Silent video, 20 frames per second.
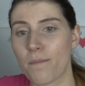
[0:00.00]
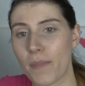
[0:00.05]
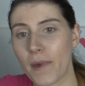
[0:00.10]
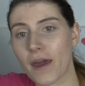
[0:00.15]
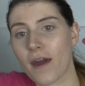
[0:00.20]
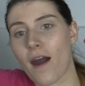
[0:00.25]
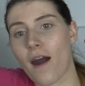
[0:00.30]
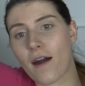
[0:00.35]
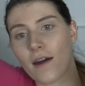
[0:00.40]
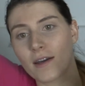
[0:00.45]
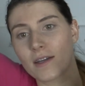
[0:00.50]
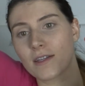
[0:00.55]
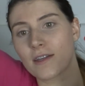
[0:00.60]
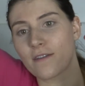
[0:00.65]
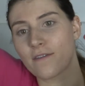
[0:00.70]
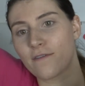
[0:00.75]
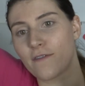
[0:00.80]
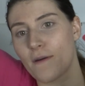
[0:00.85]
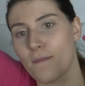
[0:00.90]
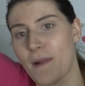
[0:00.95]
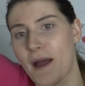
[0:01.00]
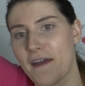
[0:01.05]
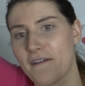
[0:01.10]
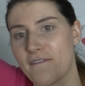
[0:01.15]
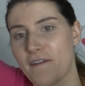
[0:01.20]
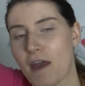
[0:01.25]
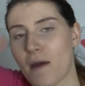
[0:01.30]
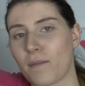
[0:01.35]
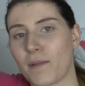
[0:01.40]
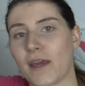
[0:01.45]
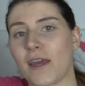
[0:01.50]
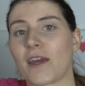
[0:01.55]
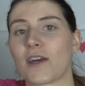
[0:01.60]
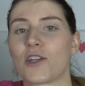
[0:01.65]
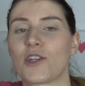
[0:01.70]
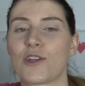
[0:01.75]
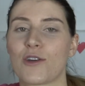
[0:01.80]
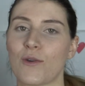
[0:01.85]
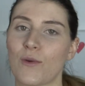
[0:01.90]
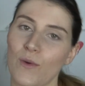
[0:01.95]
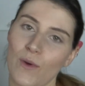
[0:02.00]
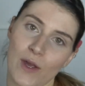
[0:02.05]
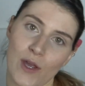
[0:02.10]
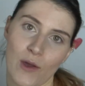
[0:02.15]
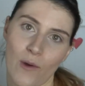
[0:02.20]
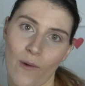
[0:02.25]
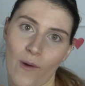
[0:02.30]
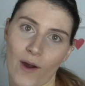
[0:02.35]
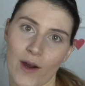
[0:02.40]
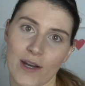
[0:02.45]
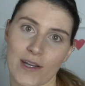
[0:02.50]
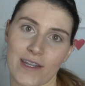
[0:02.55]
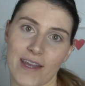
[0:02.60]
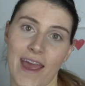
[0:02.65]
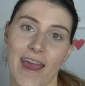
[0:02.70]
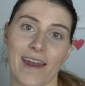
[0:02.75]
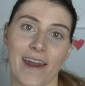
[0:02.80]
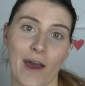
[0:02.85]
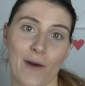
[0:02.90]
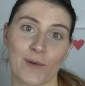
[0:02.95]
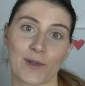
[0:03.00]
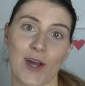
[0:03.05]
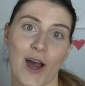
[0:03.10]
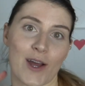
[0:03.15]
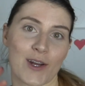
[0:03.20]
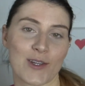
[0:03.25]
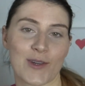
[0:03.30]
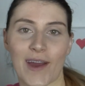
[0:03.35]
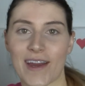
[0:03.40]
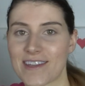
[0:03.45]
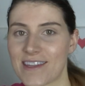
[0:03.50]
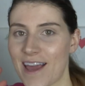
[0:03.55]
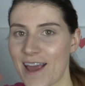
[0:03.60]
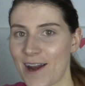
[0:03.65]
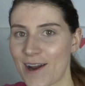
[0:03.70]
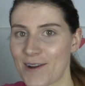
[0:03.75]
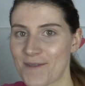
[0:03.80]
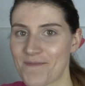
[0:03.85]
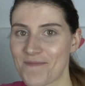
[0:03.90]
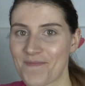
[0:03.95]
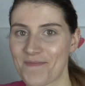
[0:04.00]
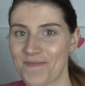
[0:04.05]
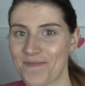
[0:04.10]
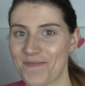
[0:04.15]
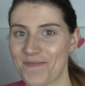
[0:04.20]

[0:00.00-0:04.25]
Big hugs from my family to yours, and I will talk to you guys later.